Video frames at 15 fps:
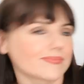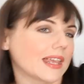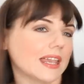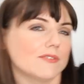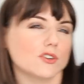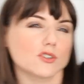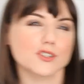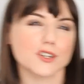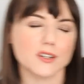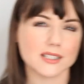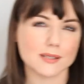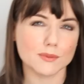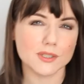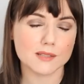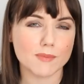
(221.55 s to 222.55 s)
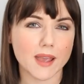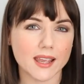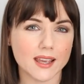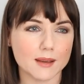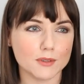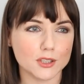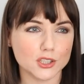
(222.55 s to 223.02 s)
If you're doing someone's
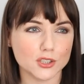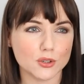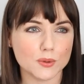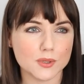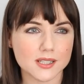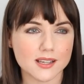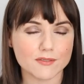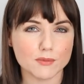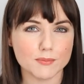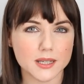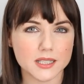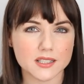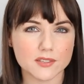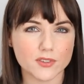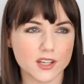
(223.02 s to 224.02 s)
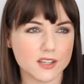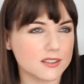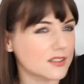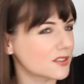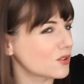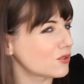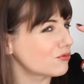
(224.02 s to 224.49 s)
makeup, you should always have a mint first,
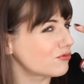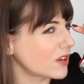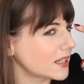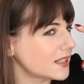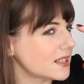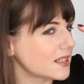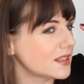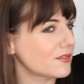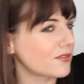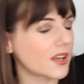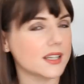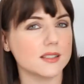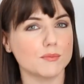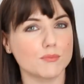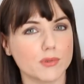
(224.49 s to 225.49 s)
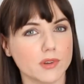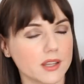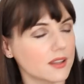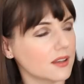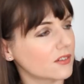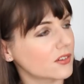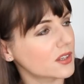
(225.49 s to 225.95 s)
because you're right in the face and
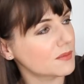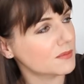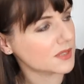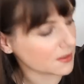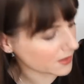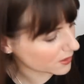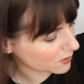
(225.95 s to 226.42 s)
breathing on them, so I